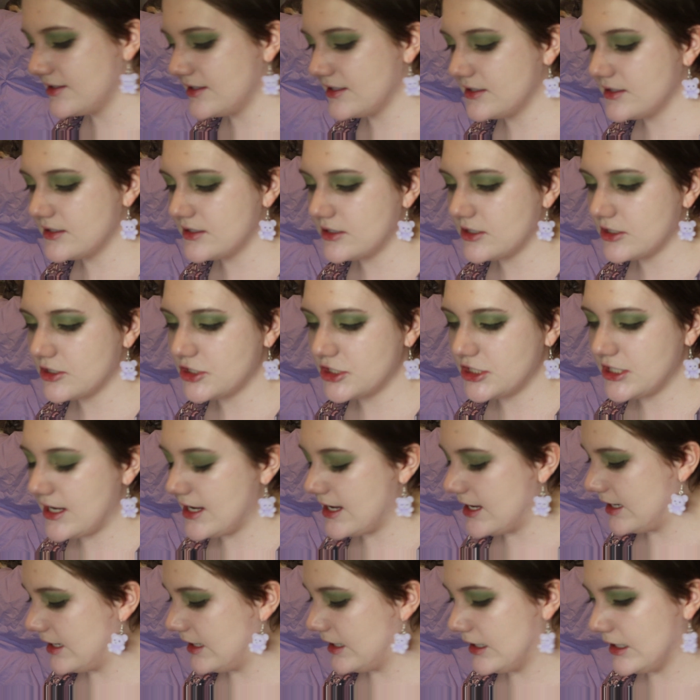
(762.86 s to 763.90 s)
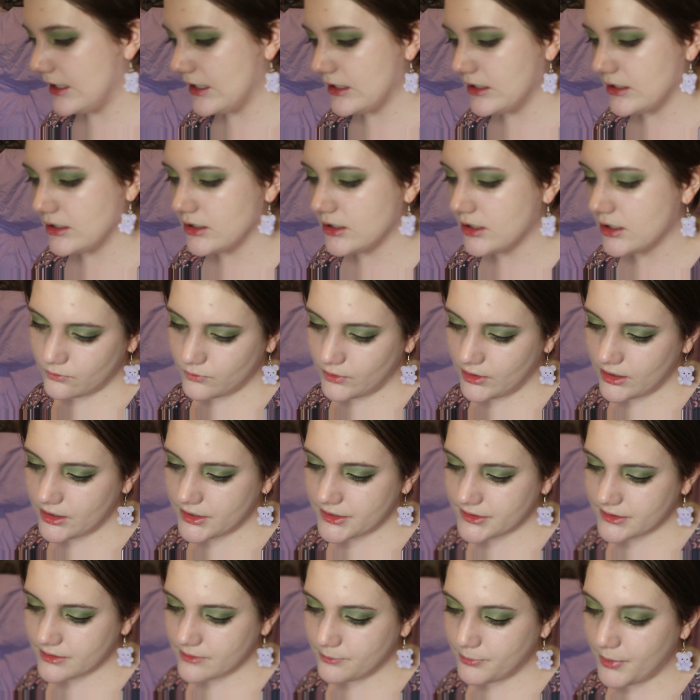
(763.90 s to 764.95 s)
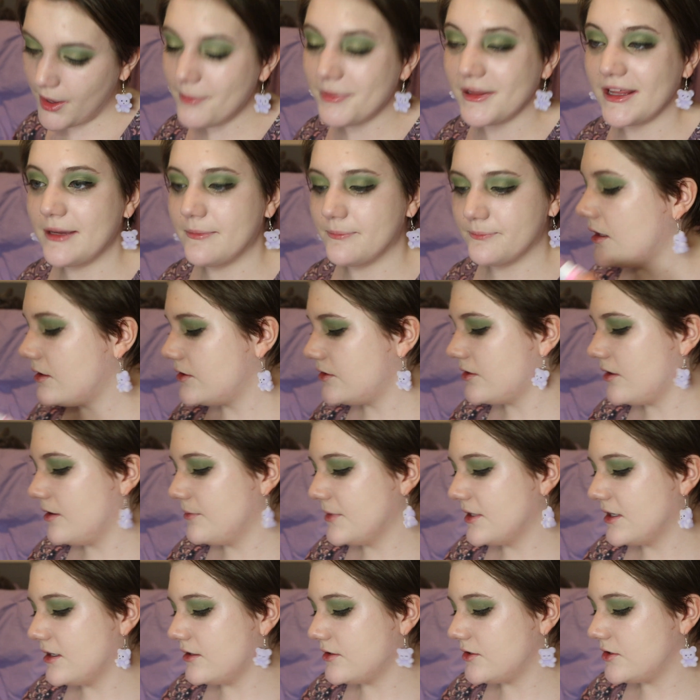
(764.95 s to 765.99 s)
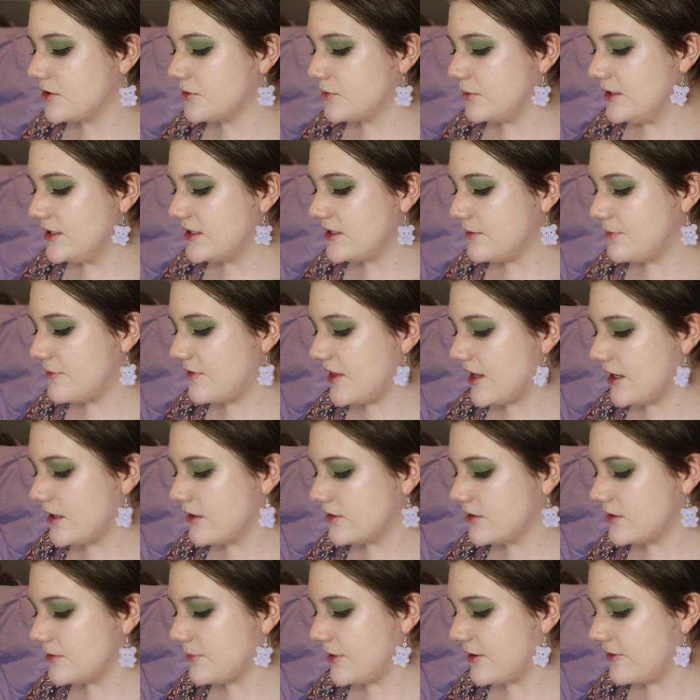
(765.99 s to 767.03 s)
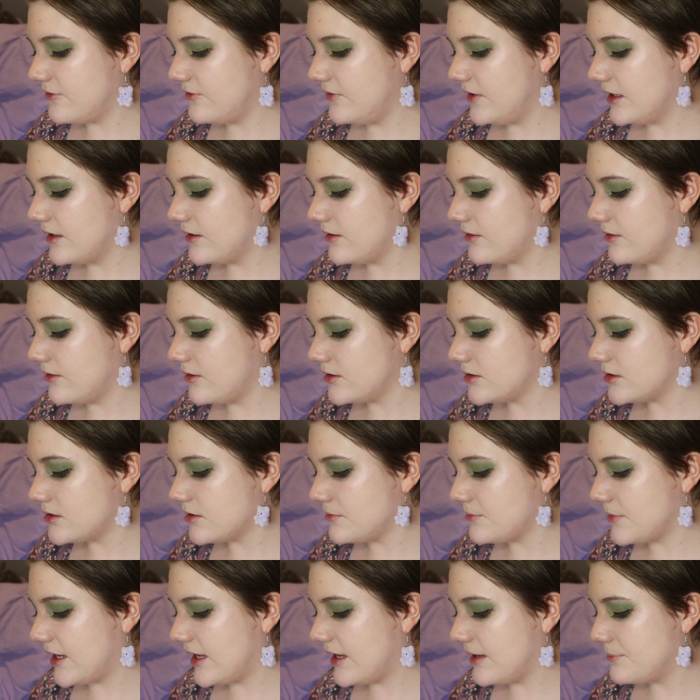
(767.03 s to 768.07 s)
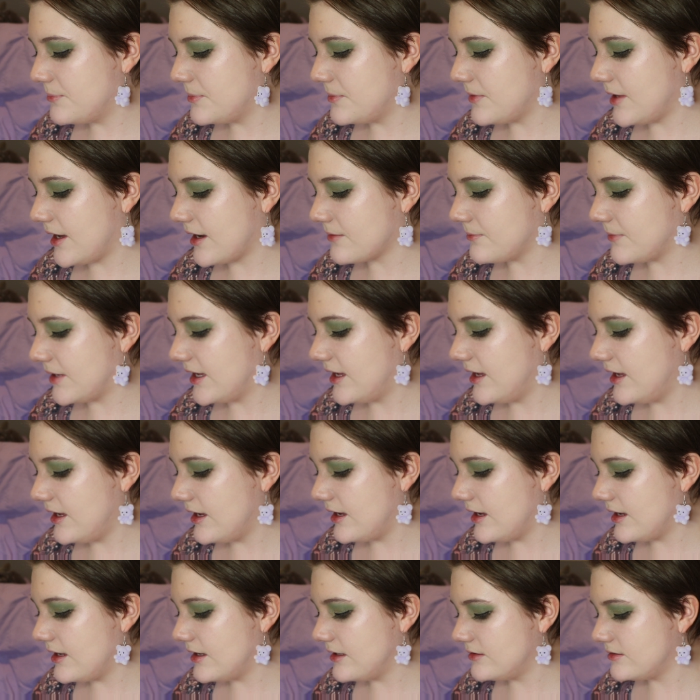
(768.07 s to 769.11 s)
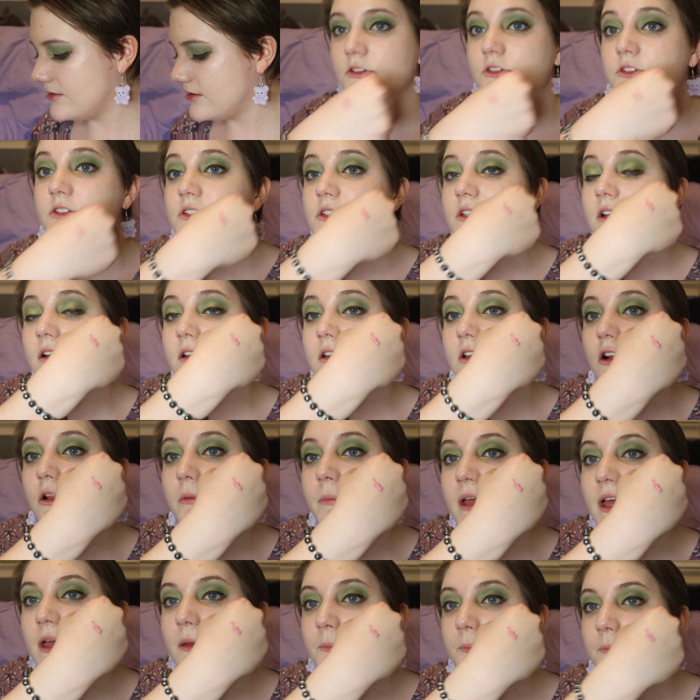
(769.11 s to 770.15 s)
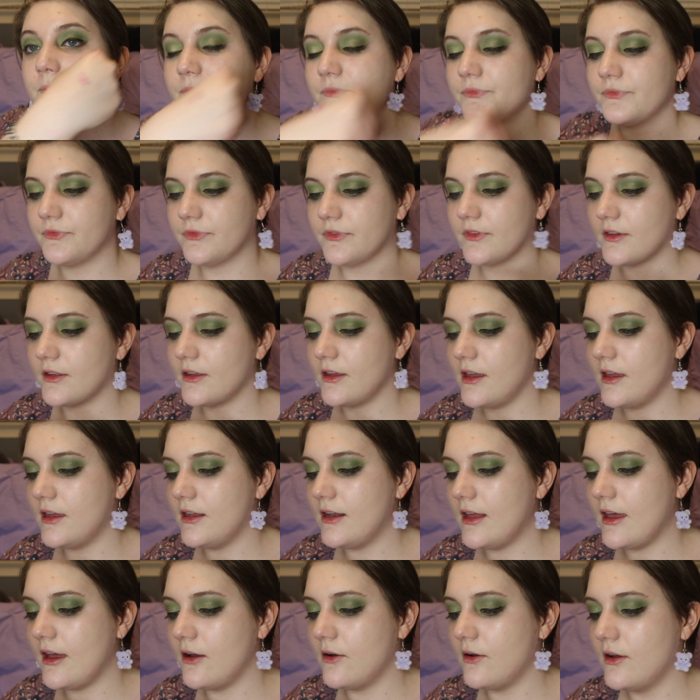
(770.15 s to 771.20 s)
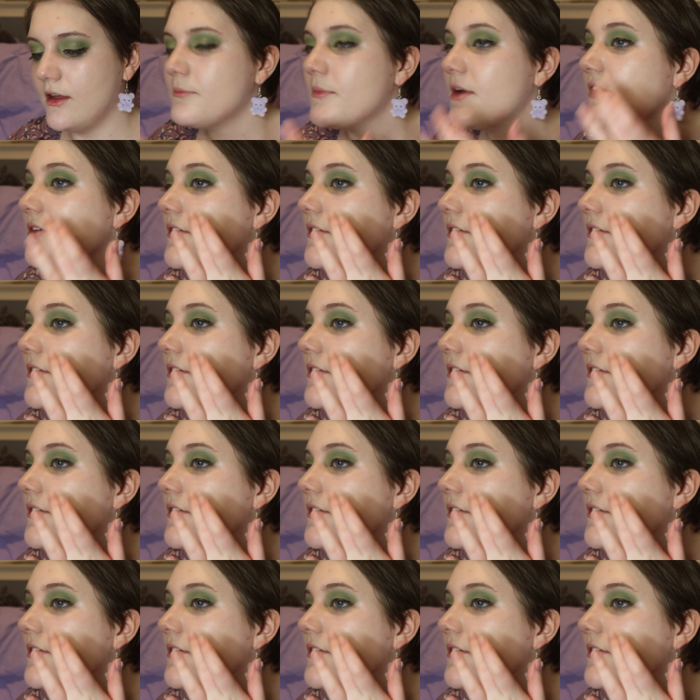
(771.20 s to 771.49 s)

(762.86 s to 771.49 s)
This is the shade, where is it? Bubbly. And so I'm going to squeeze some of that onto my back of my hand. Just a little bit. And now, my